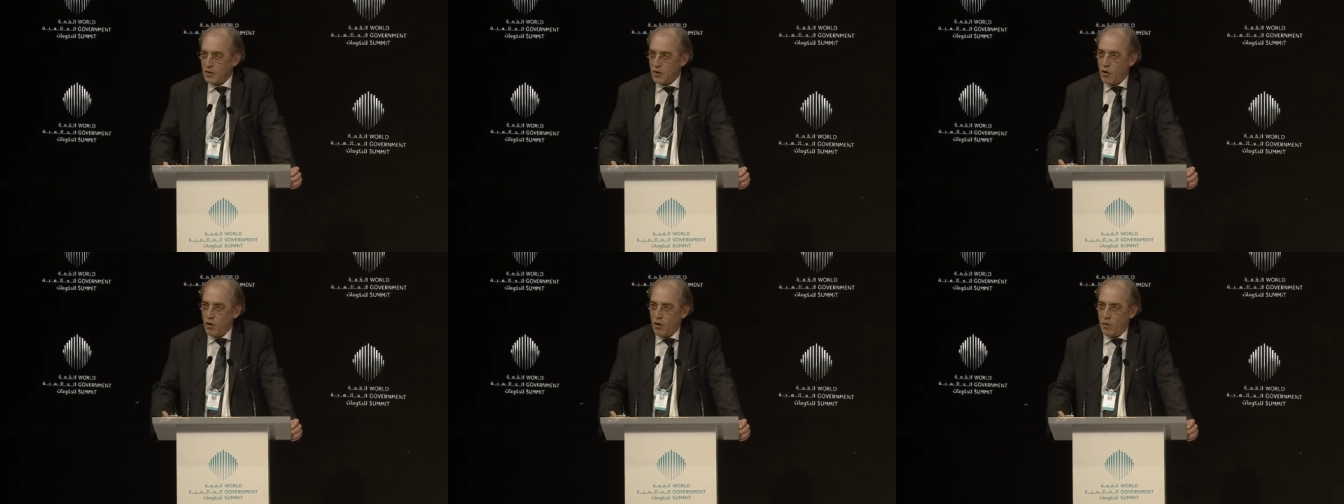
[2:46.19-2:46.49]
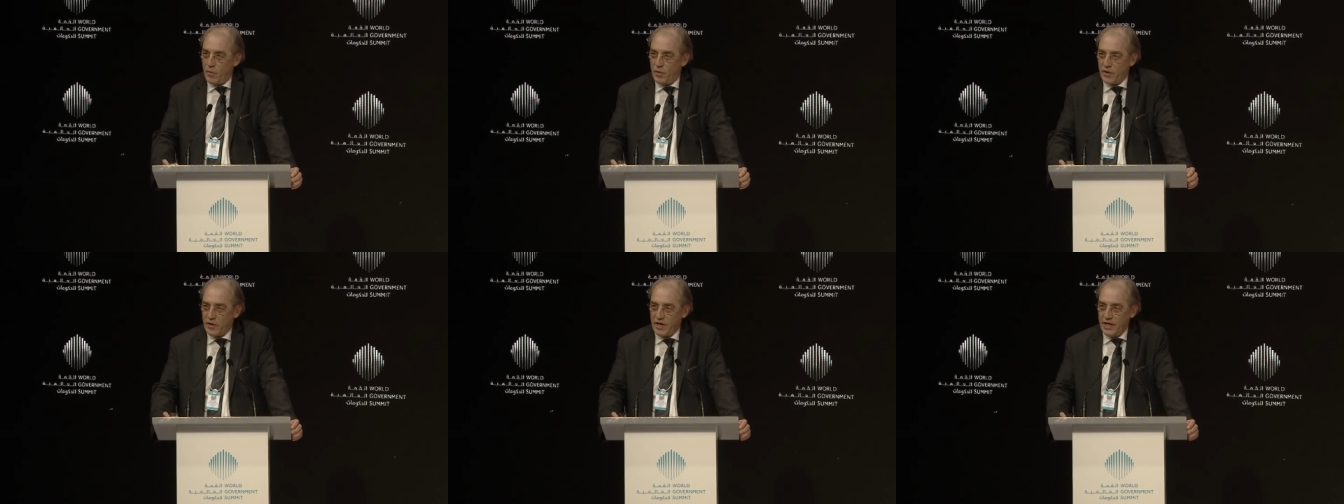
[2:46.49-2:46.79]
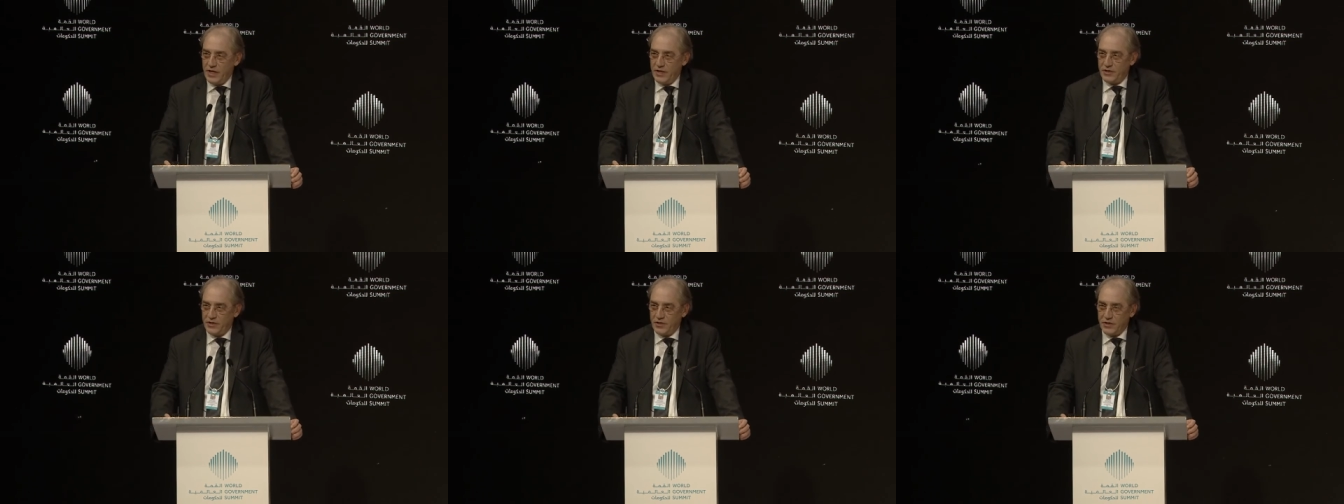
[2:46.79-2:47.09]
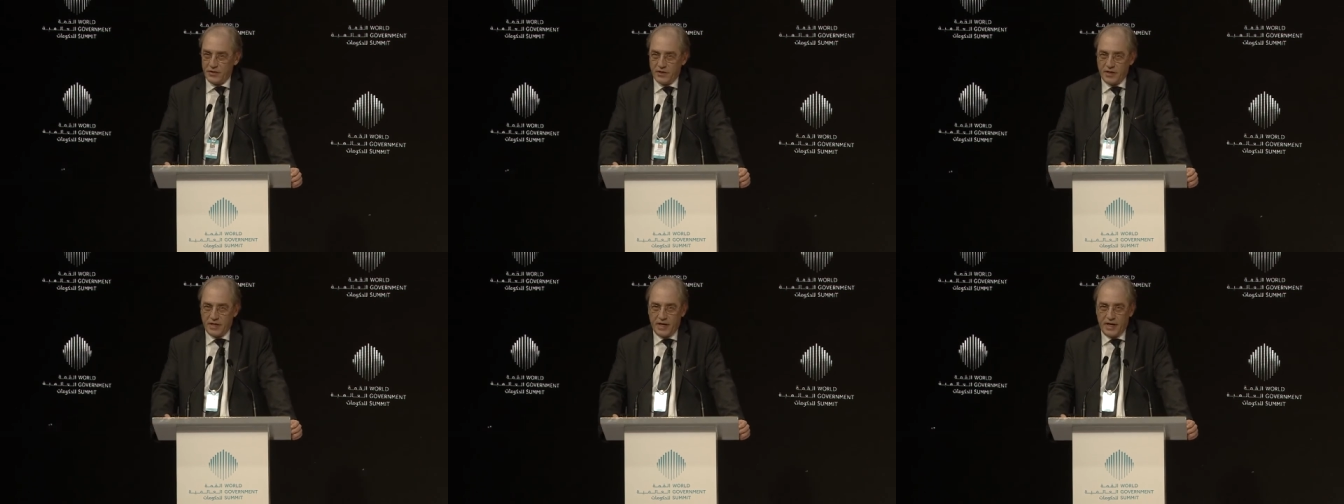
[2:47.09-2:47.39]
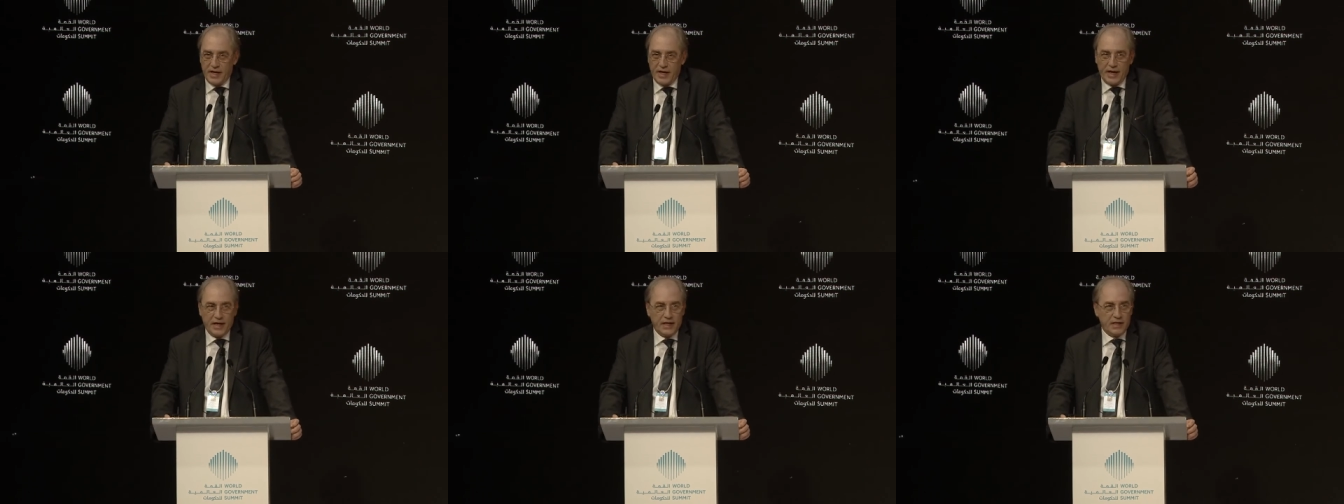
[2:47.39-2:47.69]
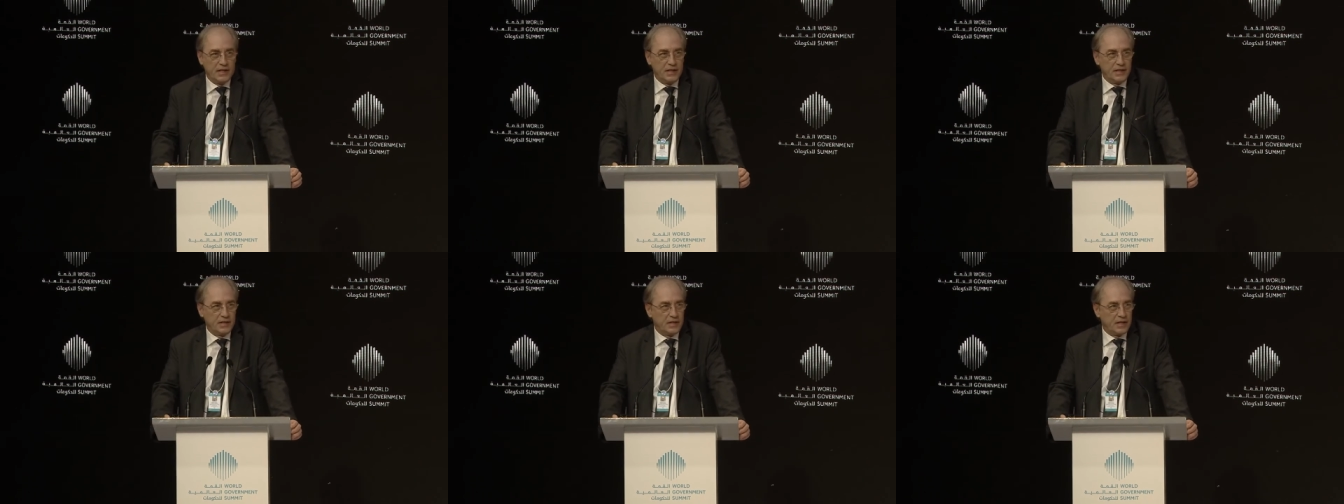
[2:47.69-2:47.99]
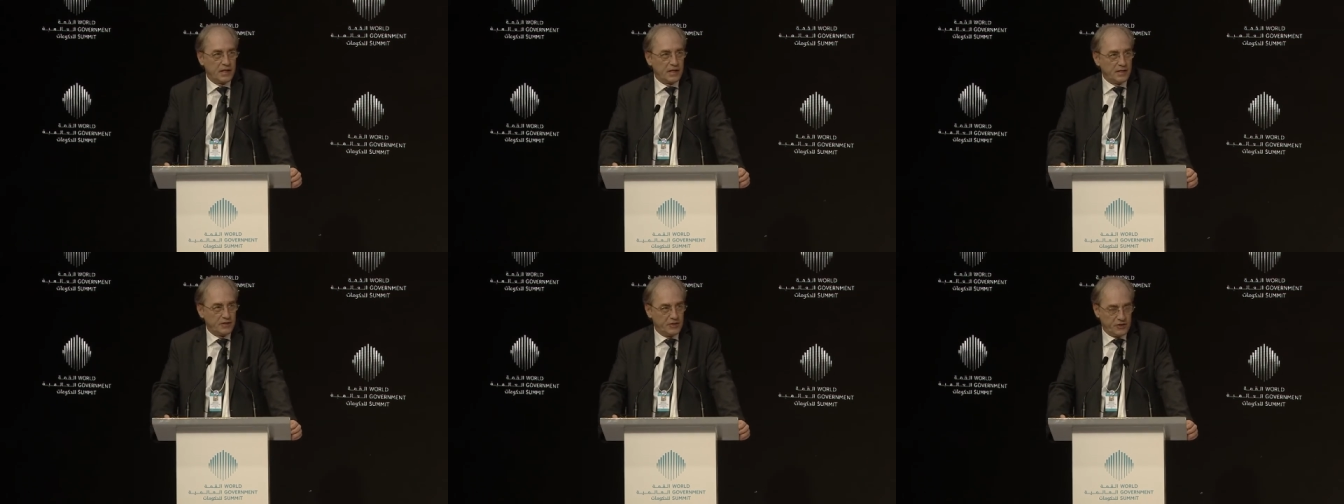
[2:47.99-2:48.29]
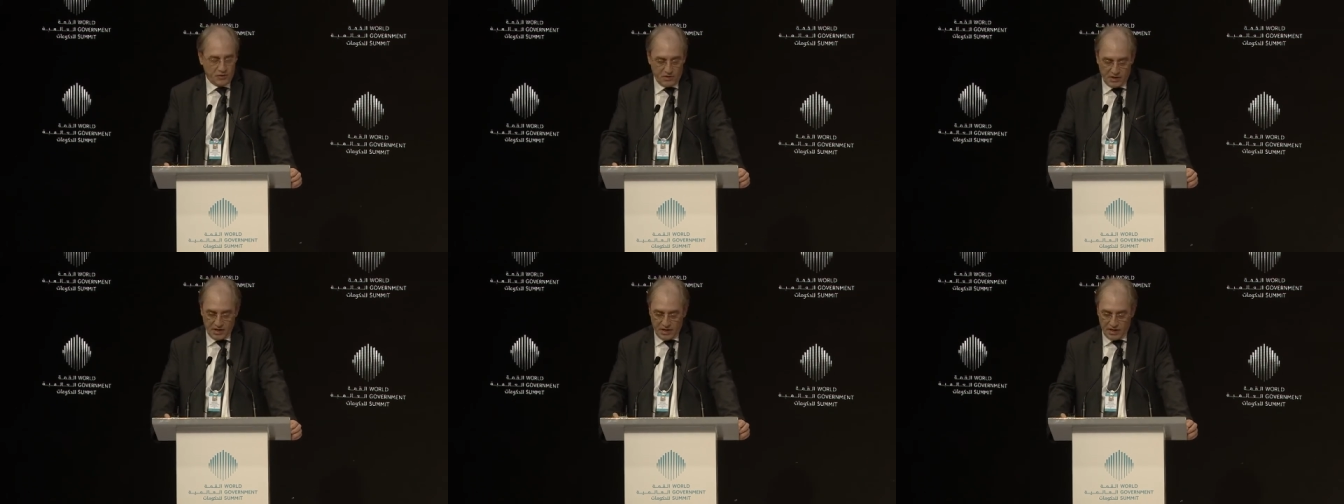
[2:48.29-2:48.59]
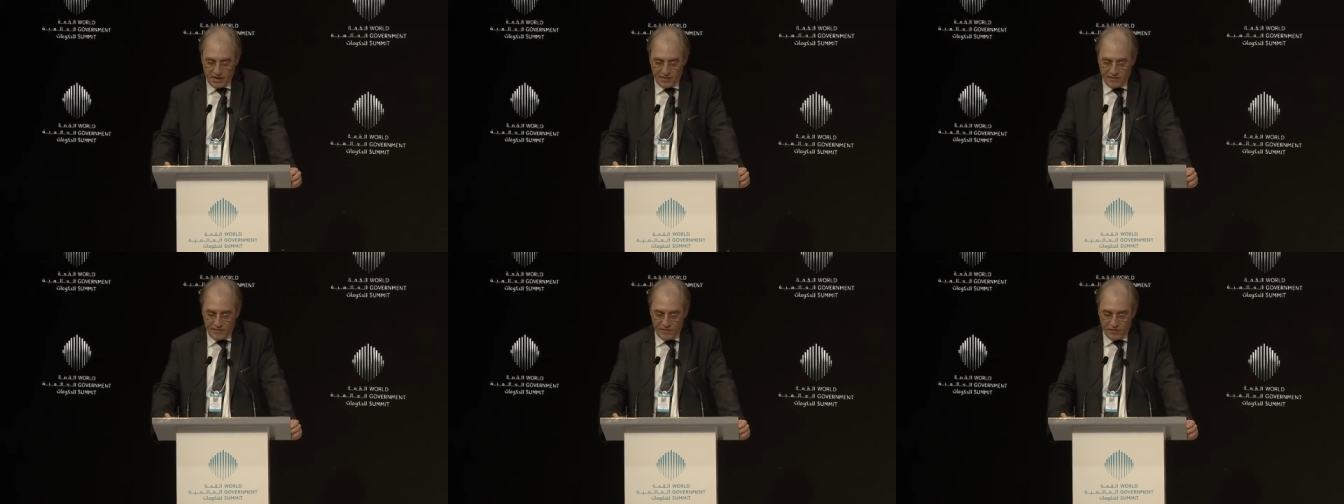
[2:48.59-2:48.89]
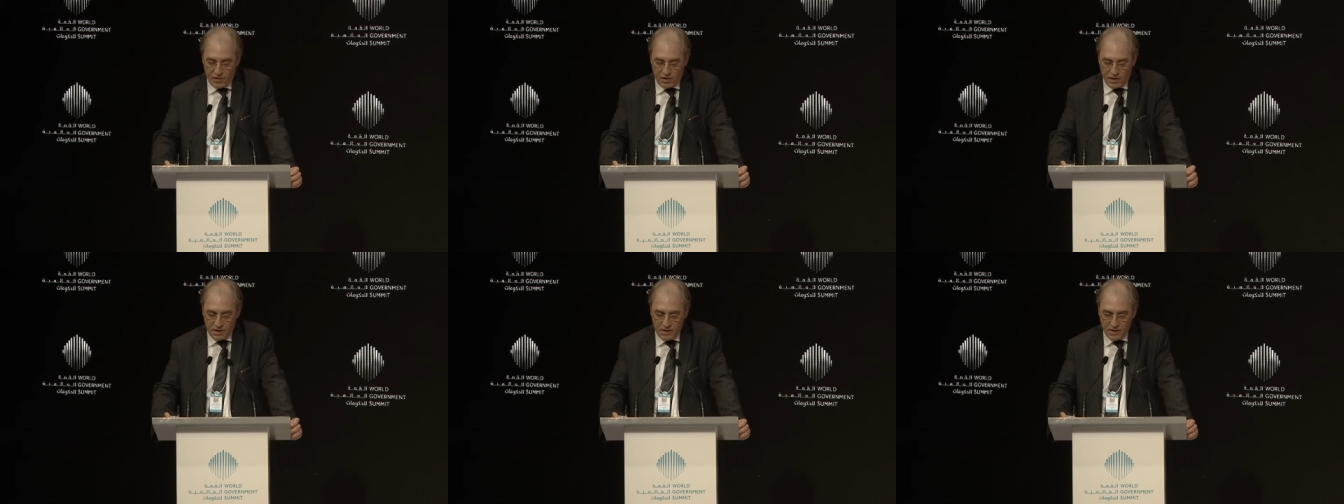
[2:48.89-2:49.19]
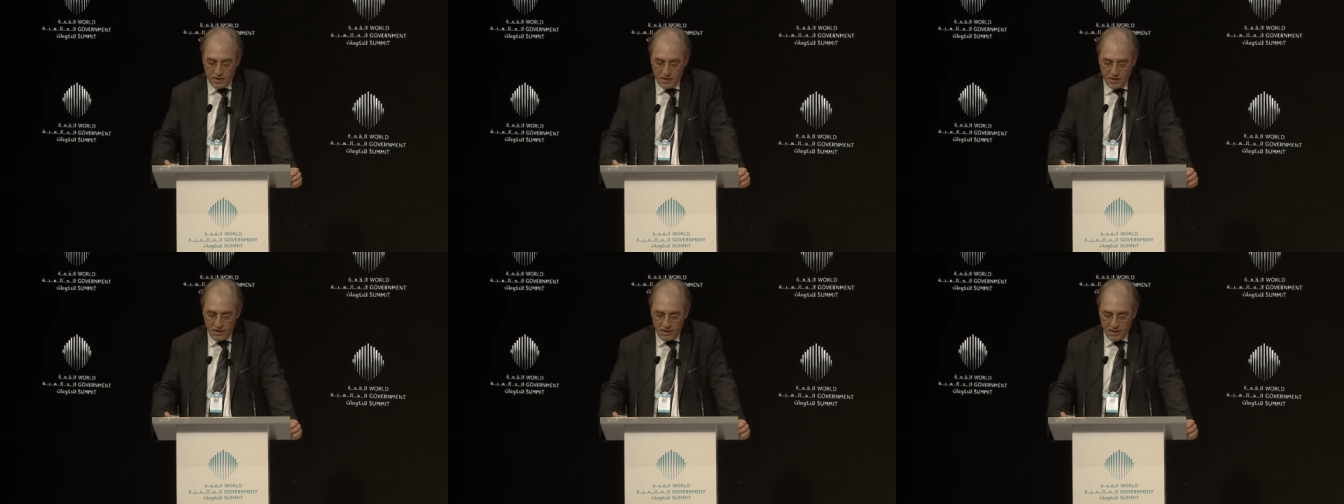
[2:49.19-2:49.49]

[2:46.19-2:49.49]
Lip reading: cooperation and international effort.